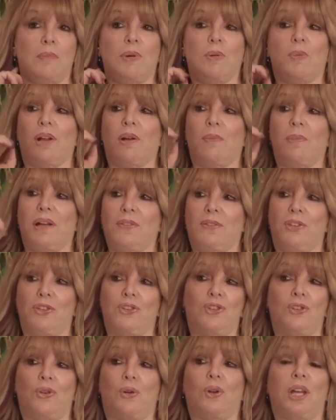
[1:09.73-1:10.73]
But what about
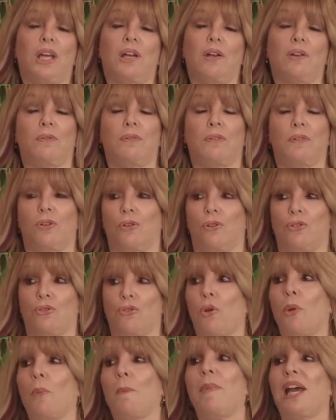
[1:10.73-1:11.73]
the short-haired
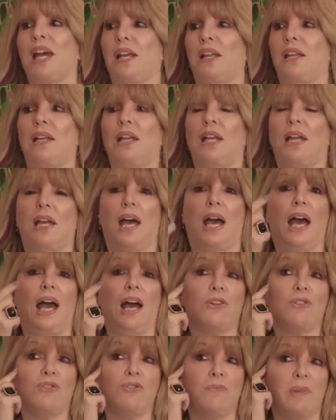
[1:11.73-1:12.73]
girls or men?
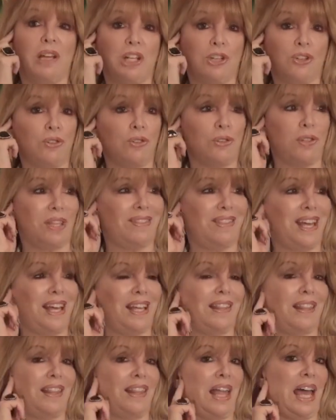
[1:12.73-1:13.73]
How do you make sure that
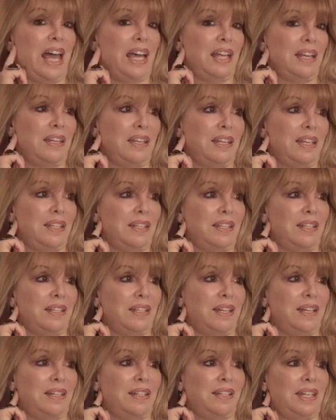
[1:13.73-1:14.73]
that line
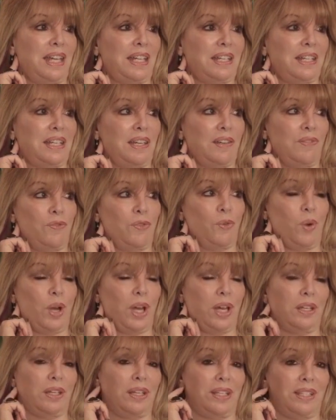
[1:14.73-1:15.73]
isn't a dead
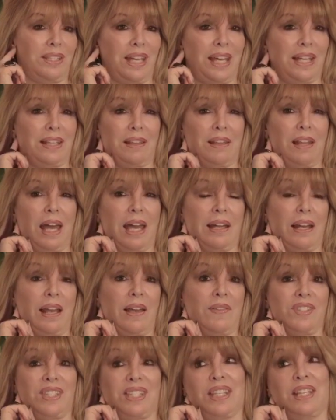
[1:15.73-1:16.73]
giveaway? Because that
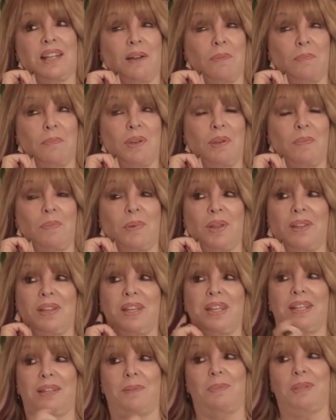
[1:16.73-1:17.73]
line I've seen on
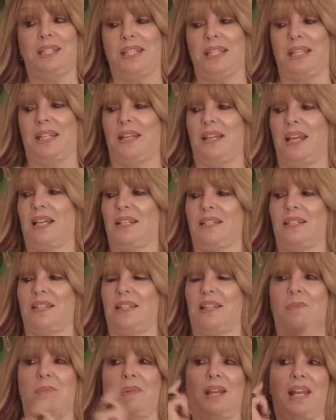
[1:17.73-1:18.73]
people, be sitting next
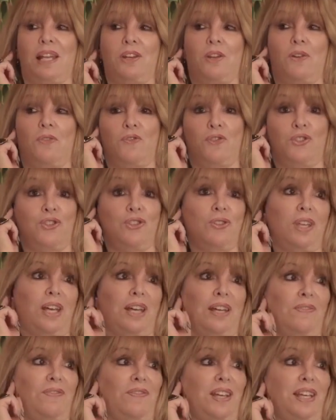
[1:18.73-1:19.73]
to them, and I know for sure
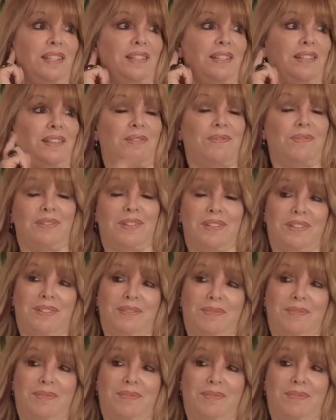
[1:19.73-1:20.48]
they had a facelift.